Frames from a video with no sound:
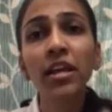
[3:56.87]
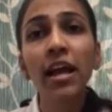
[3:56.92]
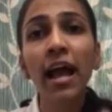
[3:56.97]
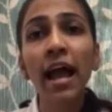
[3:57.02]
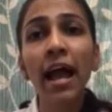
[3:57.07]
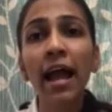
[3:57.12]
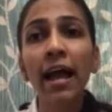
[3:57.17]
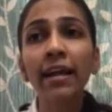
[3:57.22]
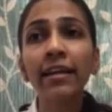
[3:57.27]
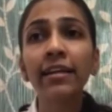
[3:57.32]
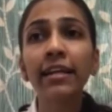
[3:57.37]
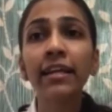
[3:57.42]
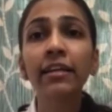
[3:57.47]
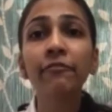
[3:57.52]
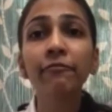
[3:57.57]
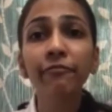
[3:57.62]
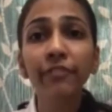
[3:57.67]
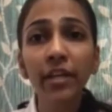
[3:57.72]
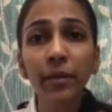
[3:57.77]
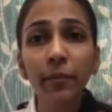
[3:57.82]
And in
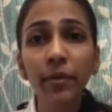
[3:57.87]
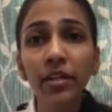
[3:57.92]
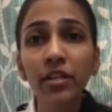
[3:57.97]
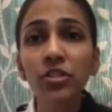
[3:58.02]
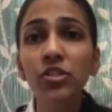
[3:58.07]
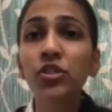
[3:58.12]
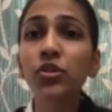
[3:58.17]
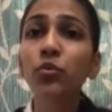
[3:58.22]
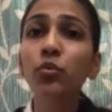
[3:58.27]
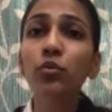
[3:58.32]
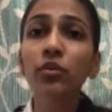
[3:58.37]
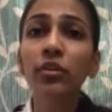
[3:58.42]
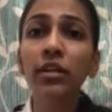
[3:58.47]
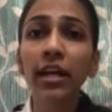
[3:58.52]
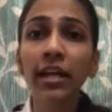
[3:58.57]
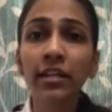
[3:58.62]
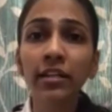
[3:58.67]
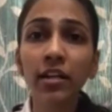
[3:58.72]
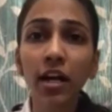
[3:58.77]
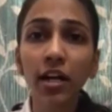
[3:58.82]
females, you
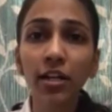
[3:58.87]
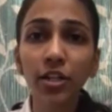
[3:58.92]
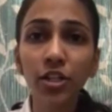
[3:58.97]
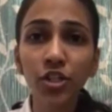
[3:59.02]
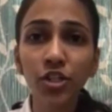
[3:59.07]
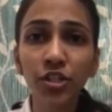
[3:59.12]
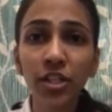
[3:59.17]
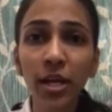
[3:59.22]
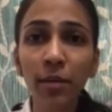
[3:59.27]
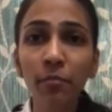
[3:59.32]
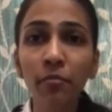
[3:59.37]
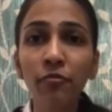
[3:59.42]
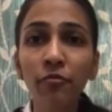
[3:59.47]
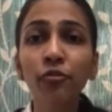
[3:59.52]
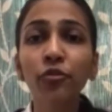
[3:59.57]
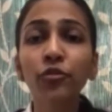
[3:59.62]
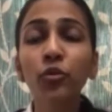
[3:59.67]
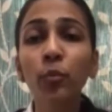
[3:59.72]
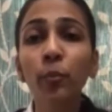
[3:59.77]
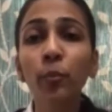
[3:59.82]
encourage them to